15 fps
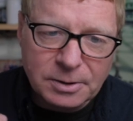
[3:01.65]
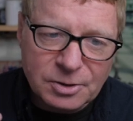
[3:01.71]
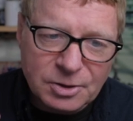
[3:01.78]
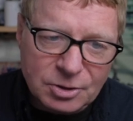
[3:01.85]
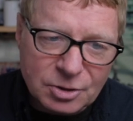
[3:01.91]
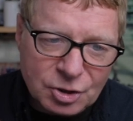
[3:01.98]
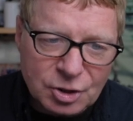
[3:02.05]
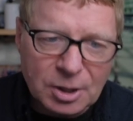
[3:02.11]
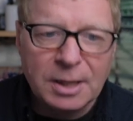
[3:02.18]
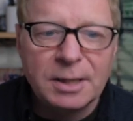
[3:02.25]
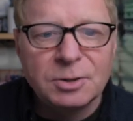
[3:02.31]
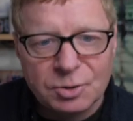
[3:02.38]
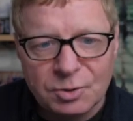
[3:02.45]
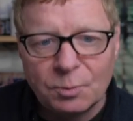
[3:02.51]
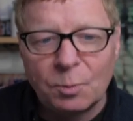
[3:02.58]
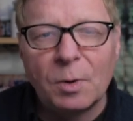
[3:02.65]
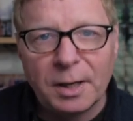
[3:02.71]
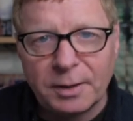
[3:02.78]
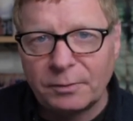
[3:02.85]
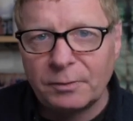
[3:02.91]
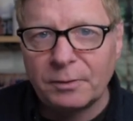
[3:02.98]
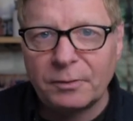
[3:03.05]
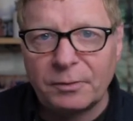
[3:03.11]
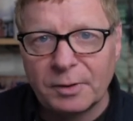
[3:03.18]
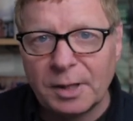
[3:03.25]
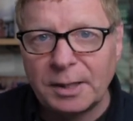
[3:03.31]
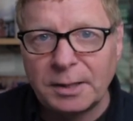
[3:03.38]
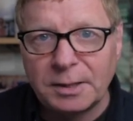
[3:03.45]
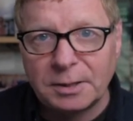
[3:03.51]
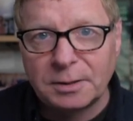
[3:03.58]
to change the way that
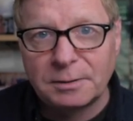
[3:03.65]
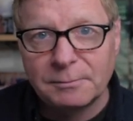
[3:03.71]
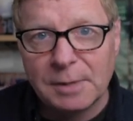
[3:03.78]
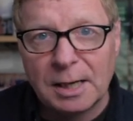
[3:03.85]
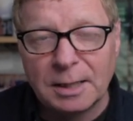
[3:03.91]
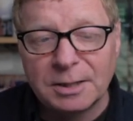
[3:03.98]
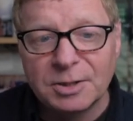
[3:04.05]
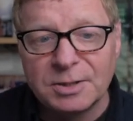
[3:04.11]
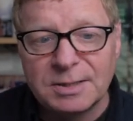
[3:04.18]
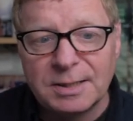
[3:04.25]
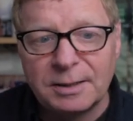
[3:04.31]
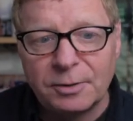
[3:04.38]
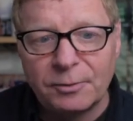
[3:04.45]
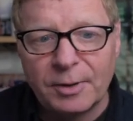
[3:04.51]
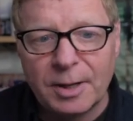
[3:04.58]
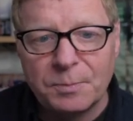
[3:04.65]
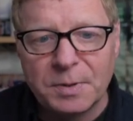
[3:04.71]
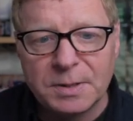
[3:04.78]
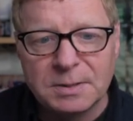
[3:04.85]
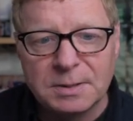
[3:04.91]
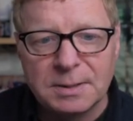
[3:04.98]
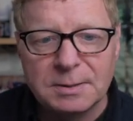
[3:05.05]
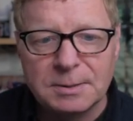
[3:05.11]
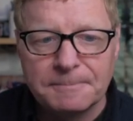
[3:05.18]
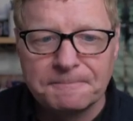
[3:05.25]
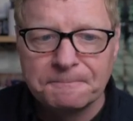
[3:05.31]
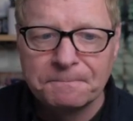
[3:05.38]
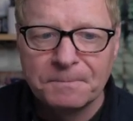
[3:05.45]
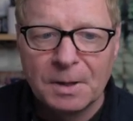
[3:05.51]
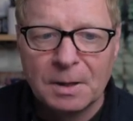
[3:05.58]
they continue their business?
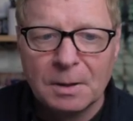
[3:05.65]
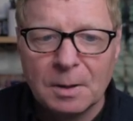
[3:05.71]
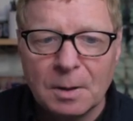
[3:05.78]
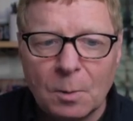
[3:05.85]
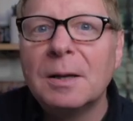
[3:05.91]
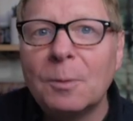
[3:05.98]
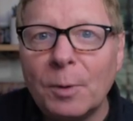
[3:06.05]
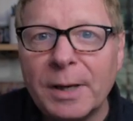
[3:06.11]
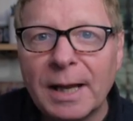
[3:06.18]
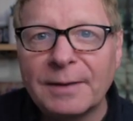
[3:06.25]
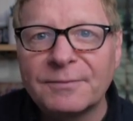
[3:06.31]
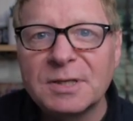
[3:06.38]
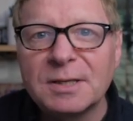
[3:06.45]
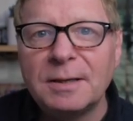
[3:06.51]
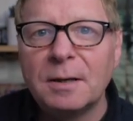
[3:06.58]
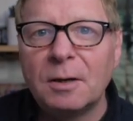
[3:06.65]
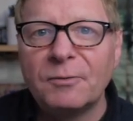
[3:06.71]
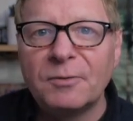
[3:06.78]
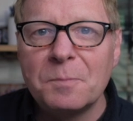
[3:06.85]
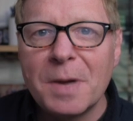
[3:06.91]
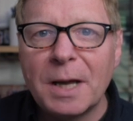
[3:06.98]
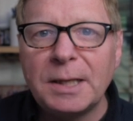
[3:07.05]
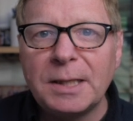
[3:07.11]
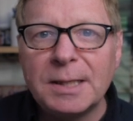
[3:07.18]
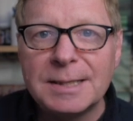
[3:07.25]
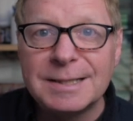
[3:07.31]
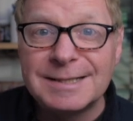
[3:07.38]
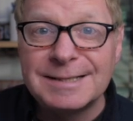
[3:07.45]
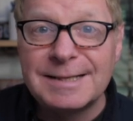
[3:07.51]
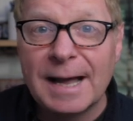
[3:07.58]
We have seen over many
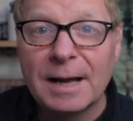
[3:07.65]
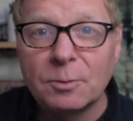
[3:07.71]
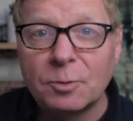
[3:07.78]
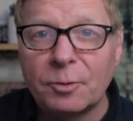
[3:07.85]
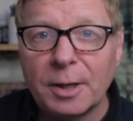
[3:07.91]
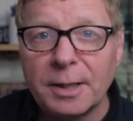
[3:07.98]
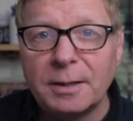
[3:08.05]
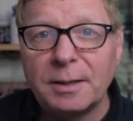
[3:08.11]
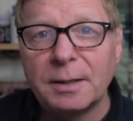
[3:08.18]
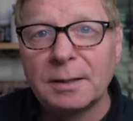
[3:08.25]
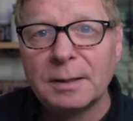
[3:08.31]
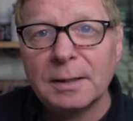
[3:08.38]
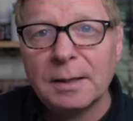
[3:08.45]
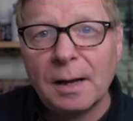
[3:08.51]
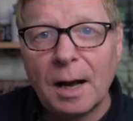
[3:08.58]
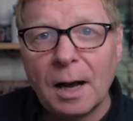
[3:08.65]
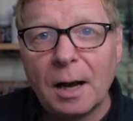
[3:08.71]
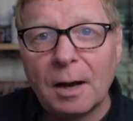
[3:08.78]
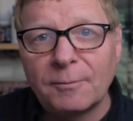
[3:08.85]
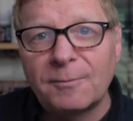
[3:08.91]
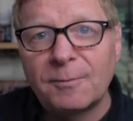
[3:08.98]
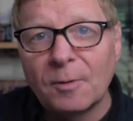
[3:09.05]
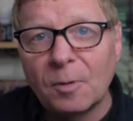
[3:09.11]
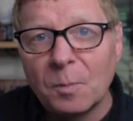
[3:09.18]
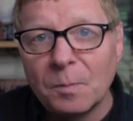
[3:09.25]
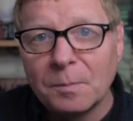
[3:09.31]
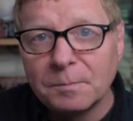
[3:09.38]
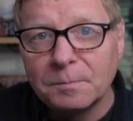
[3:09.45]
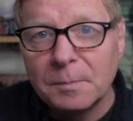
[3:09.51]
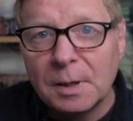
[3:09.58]
years downgrading
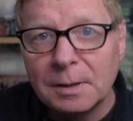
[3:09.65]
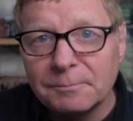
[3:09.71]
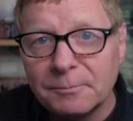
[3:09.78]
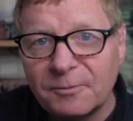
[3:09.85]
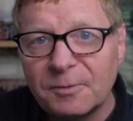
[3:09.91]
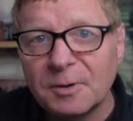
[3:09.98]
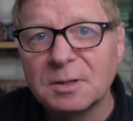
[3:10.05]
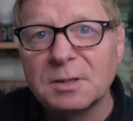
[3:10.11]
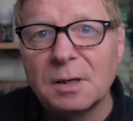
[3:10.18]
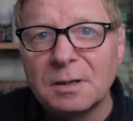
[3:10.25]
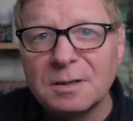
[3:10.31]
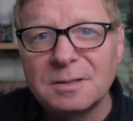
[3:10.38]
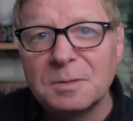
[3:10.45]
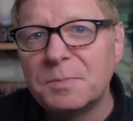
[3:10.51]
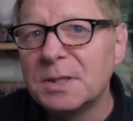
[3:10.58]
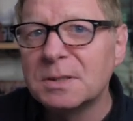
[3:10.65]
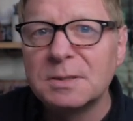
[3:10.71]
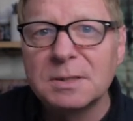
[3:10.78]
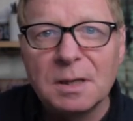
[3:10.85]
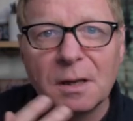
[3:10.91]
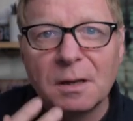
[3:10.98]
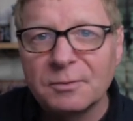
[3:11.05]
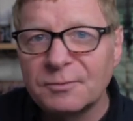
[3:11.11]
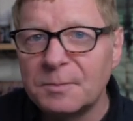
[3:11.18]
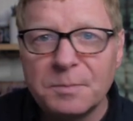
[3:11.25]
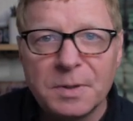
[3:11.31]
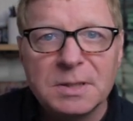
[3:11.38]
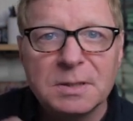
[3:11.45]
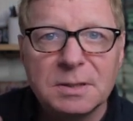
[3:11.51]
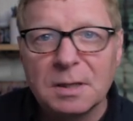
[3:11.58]
from first class to business class, from
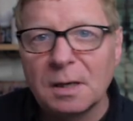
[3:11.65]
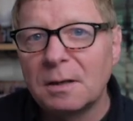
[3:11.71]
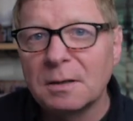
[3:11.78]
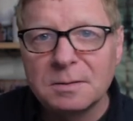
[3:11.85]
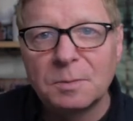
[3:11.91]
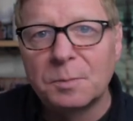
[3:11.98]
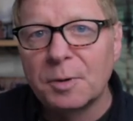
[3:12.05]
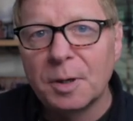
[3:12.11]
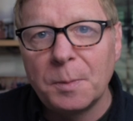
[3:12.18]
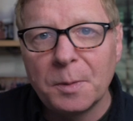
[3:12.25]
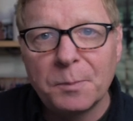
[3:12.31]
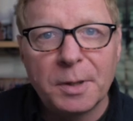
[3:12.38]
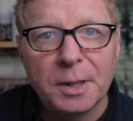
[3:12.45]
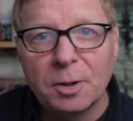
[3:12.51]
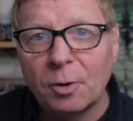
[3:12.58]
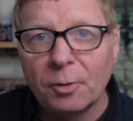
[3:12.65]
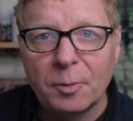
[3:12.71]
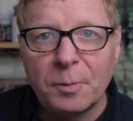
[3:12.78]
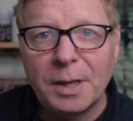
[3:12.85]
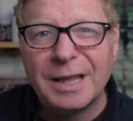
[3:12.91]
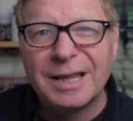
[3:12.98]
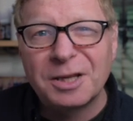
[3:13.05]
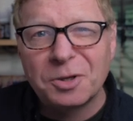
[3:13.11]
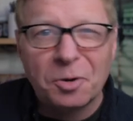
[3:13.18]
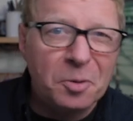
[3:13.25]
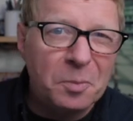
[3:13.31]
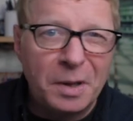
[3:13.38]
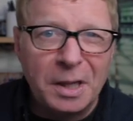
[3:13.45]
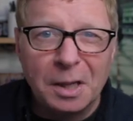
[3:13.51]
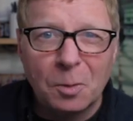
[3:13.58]
business class to premium
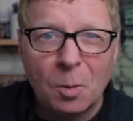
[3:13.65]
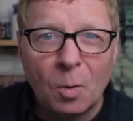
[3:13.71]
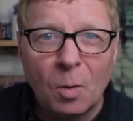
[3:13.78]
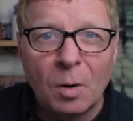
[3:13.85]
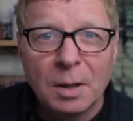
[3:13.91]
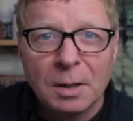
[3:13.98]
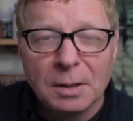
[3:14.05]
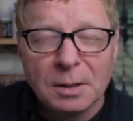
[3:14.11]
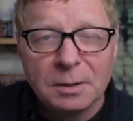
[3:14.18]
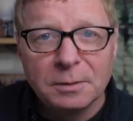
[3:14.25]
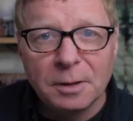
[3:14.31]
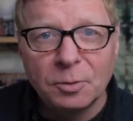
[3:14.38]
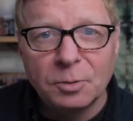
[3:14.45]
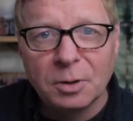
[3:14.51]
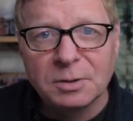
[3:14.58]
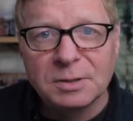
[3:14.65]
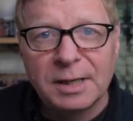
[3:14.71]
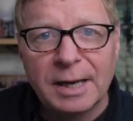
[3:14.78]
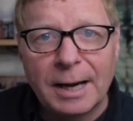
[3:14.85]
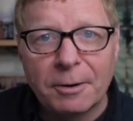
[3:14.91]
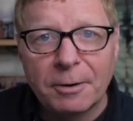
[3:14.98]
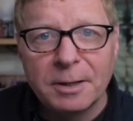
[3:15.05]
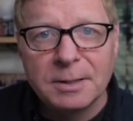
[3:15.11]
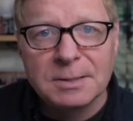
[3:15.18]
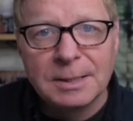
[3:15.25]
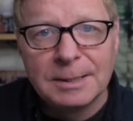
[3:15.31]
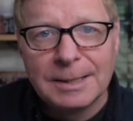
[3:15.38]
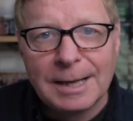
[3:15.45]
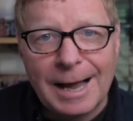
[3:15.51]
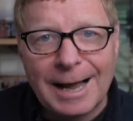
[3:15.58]
economy or low-cost carriers.
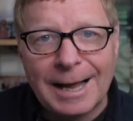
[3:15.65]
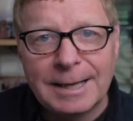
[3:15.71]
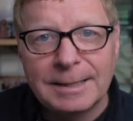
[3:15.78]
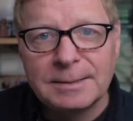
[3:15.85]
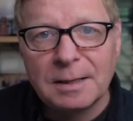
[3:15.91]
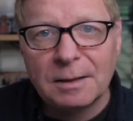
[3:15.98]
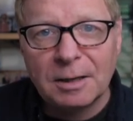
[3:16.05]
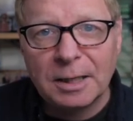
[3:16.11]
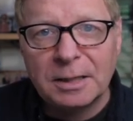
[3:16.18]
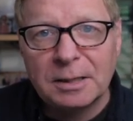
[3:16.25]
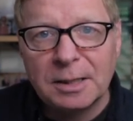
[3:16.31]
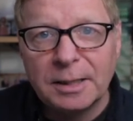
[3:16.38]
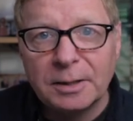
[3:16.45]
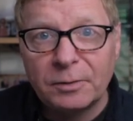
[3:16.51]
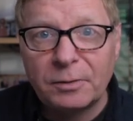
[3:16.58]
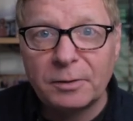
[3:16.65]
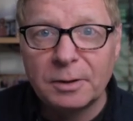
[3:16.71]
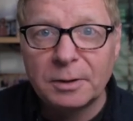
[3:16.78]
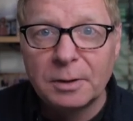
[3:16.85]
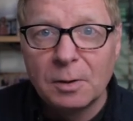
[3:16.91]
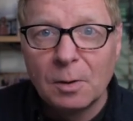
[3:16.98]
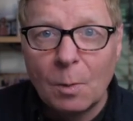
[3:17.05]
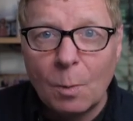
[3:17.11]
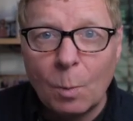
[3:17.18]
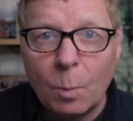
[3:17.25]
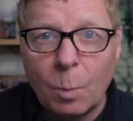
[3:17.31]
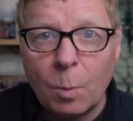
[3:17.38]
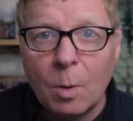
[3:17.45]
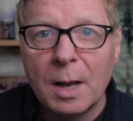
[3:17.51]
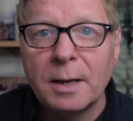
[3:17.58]
And I think that
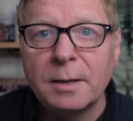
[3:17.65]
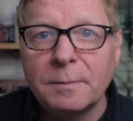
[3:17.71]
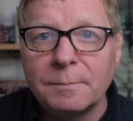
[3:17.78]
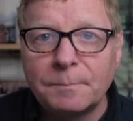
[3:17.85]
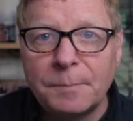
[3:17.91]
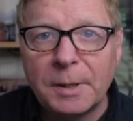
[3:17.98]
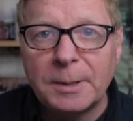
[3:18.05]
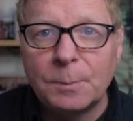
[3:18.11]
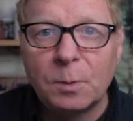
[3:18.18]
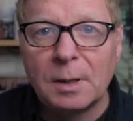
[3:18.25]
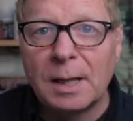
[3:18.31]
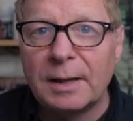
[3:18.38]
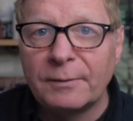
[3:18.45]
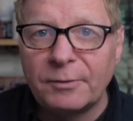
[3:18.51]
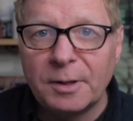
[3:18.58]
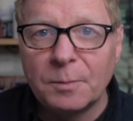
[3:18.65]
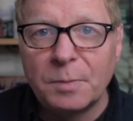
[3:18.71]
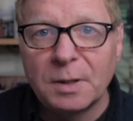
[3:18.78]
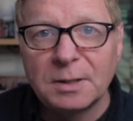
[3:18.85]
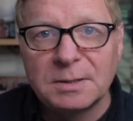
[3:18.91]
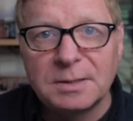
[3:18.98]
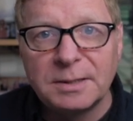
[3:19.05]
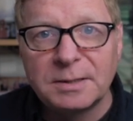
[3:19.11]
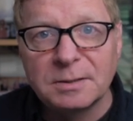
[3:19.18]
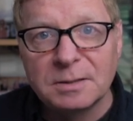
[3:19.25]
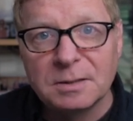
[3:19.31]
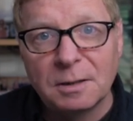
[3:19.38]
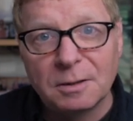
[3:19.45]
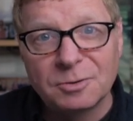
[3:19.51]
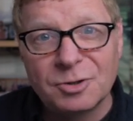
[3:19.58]
when people have the ability to
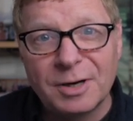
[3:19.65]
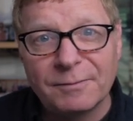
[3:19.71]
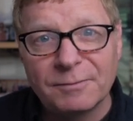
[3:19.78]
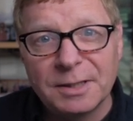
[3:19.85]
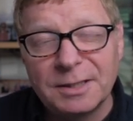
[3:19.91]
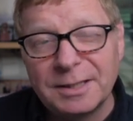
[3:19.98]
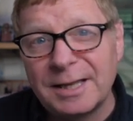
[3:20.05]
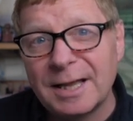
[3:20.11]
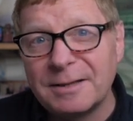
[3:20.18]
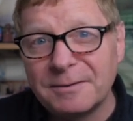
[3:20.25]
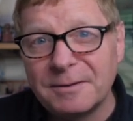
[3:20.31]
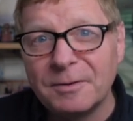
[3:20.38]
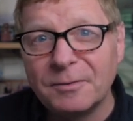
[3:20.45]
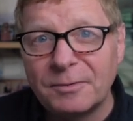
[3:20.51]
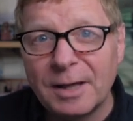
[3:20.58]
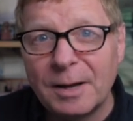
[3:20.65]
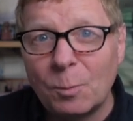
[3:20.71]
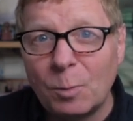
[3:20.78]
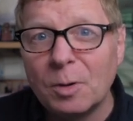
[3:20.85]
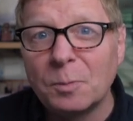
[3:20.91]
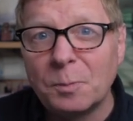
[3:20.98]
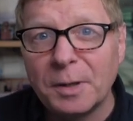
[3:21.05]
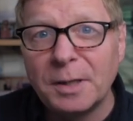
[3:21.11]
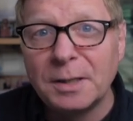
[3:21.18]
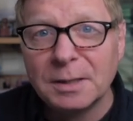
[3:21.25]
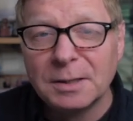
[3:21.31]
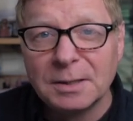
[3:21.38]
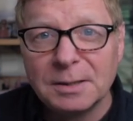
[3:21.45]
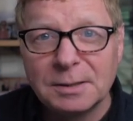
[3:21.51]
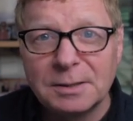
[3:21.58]
start traveling again, that there will be
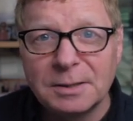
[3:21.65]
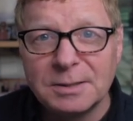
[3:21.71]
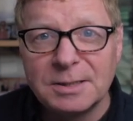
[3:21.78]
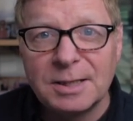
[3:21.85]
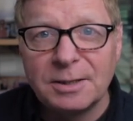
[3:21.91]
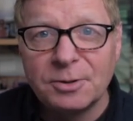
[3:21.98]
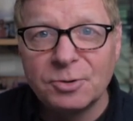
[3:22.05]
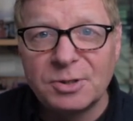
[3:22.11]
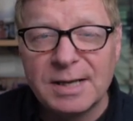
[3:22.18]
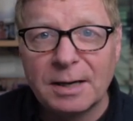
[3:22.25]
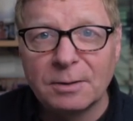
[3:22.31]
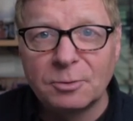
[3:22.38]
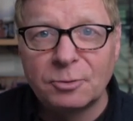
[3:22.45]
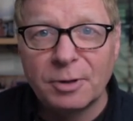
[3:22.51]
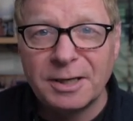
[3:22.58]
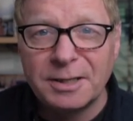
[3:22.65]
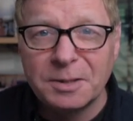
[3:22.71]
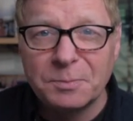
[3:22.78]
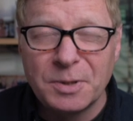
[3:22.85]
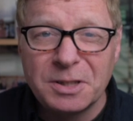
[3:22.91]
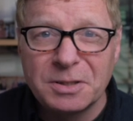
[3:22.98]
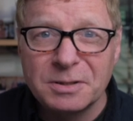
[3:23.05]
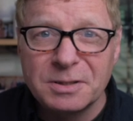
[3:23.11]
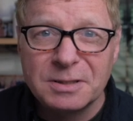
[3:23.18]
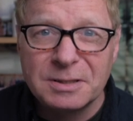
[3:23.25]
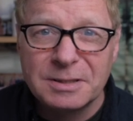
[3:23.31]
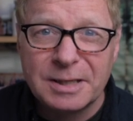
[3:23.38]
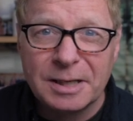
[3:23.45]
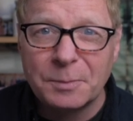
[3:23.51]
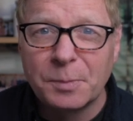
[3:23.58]
continued downgrading because
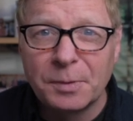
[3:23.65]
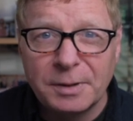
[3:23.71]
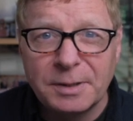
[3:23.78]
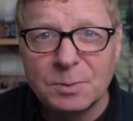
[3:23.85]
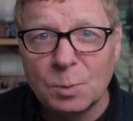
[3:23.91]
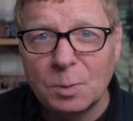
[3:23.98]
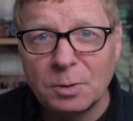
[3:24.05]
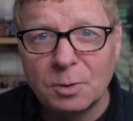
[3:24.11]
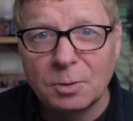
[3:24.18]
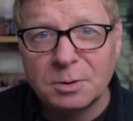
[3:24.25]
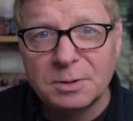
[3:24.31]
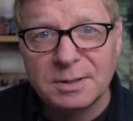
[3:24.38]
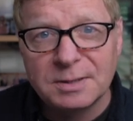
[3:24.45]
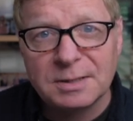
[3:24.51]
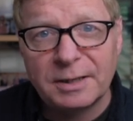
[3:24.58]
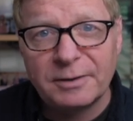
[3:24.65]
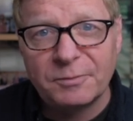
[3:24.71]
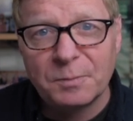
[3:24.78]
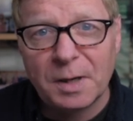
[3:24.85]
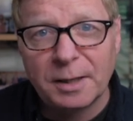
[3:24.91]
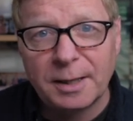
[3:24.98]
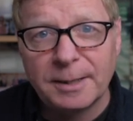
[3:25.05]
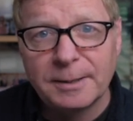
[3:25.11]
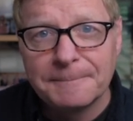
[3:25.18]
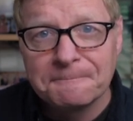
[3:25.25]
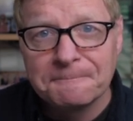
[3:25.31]
companies will look to save money.